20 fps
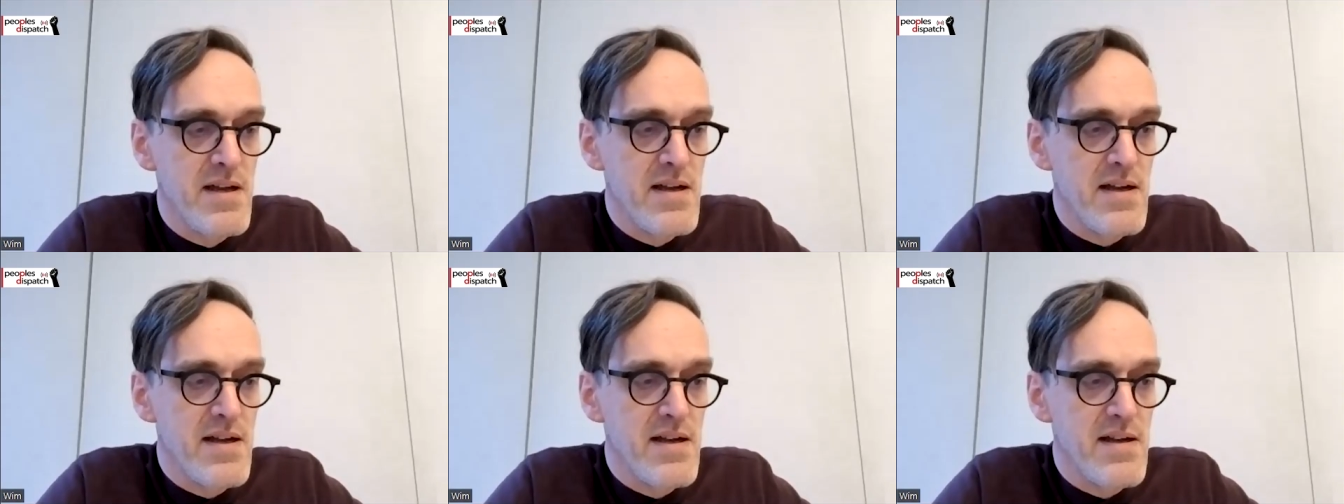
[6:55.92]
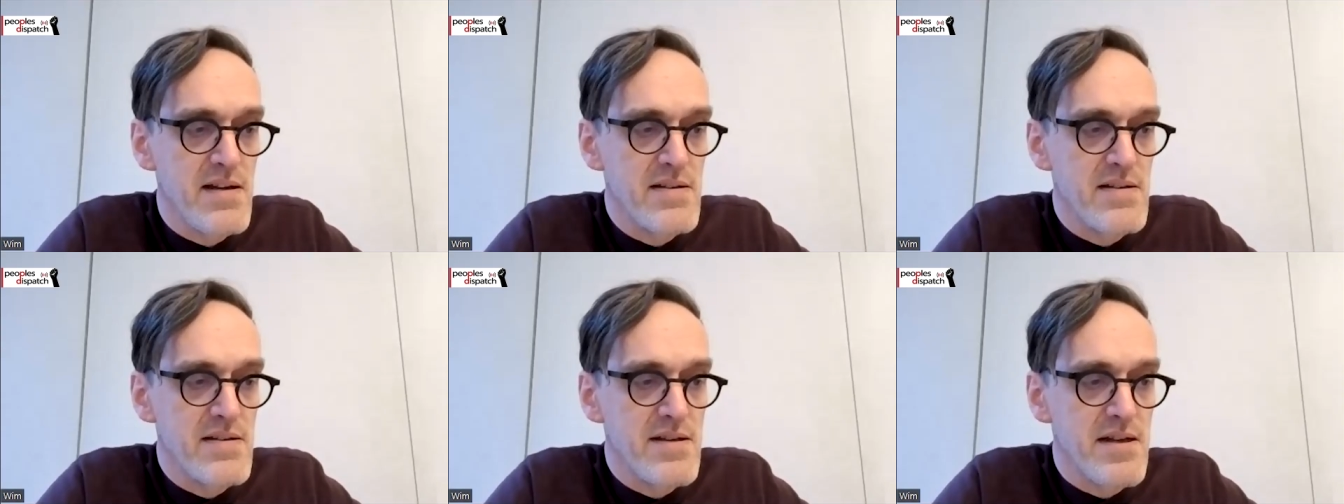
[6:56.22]

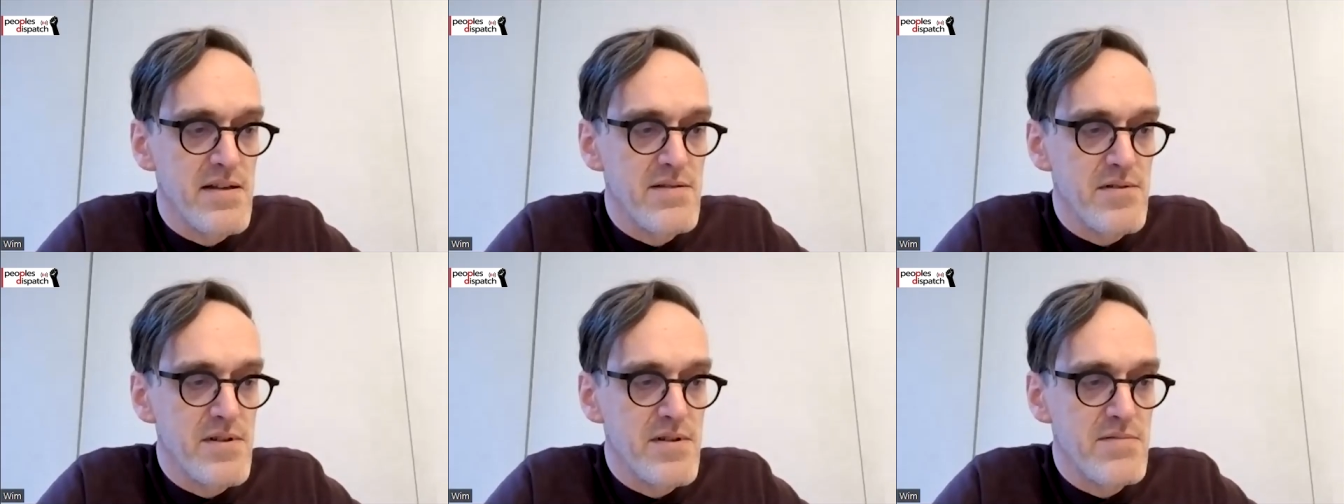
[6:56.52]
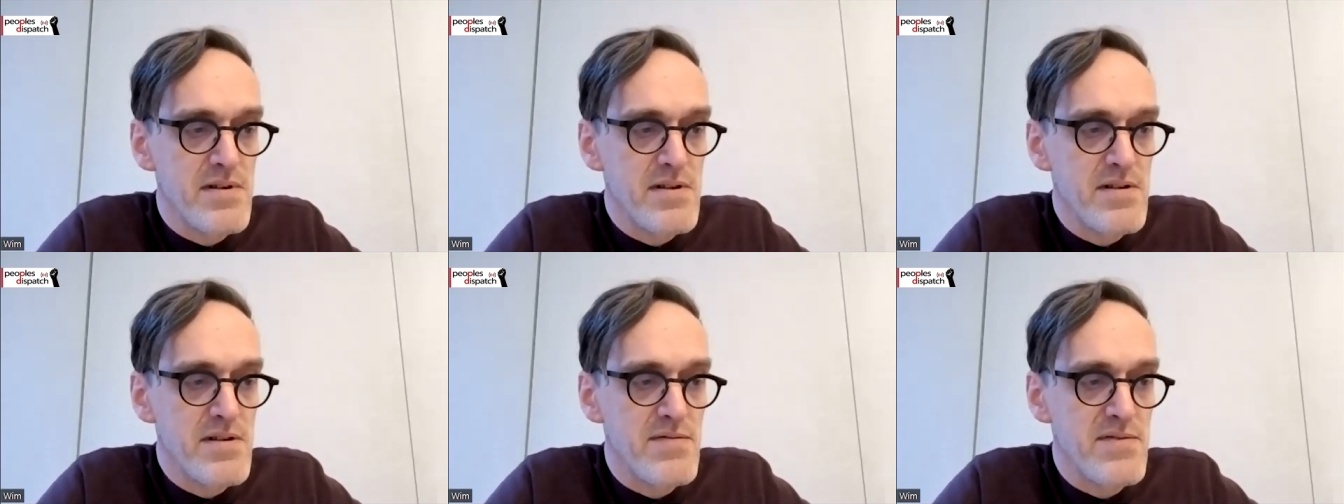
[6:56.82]
and that was
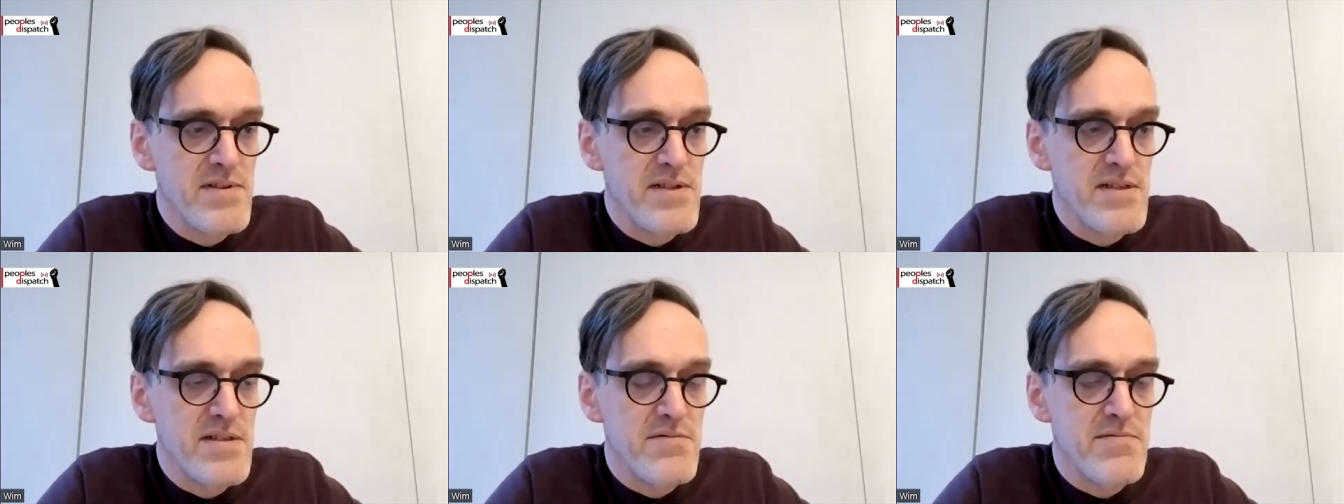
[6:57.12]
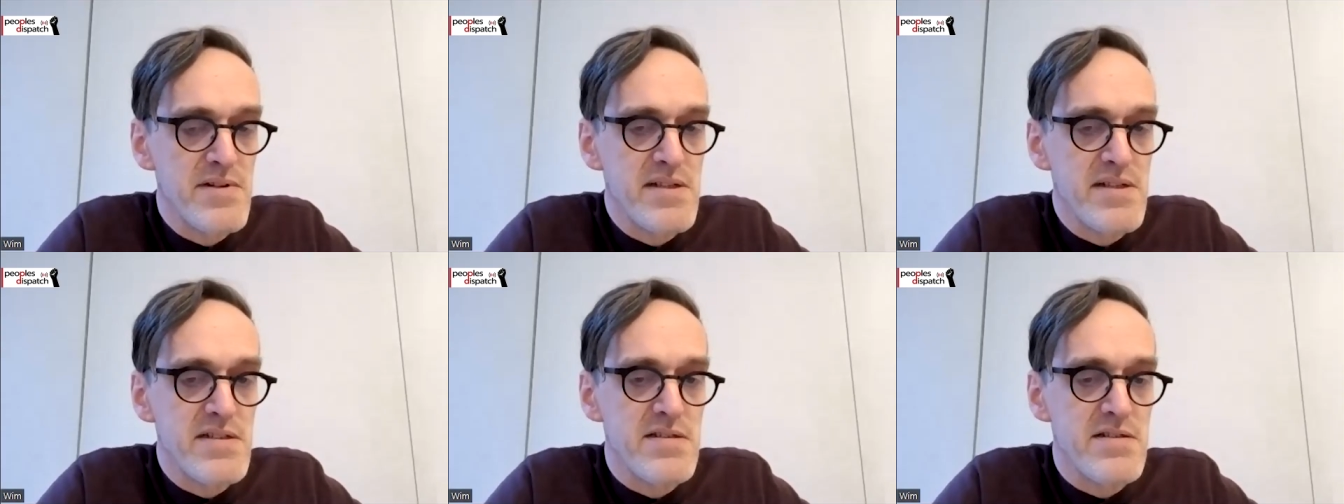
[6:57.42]
one of his
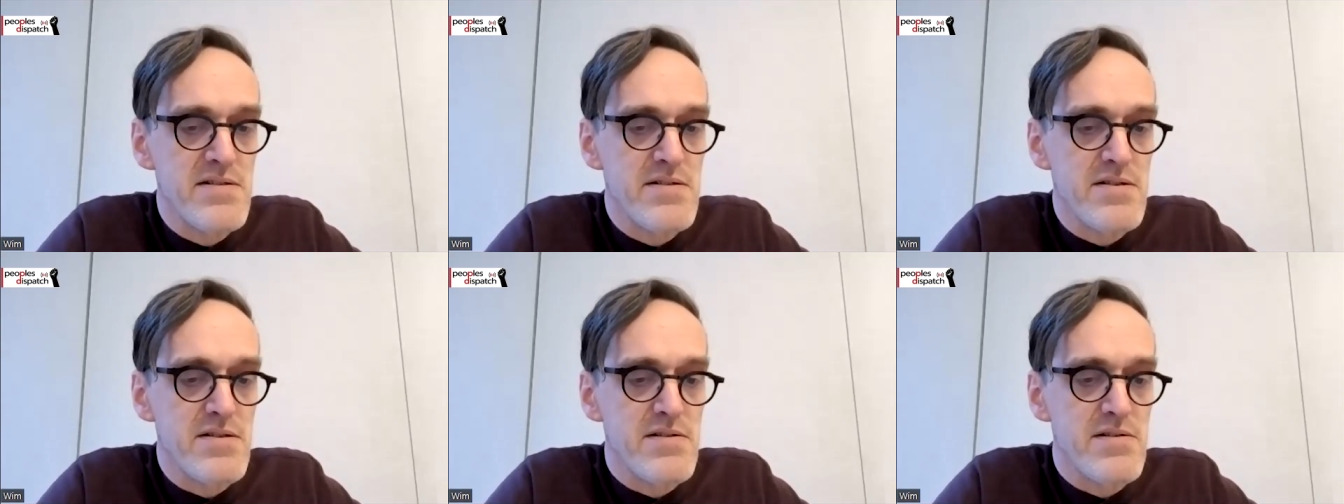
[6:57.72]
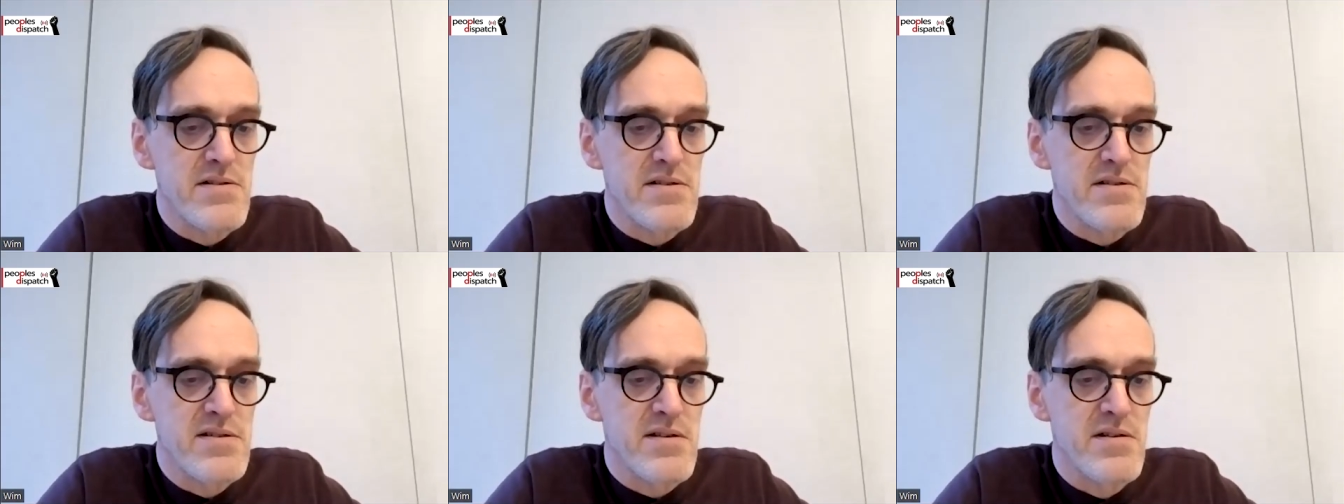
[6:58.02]
questions
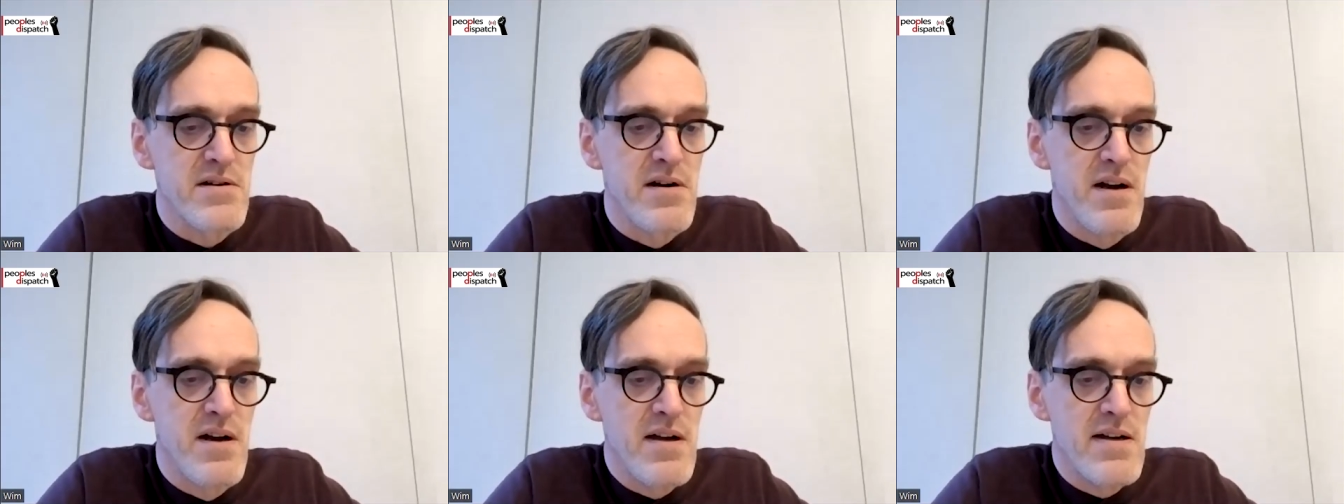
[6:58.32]
also.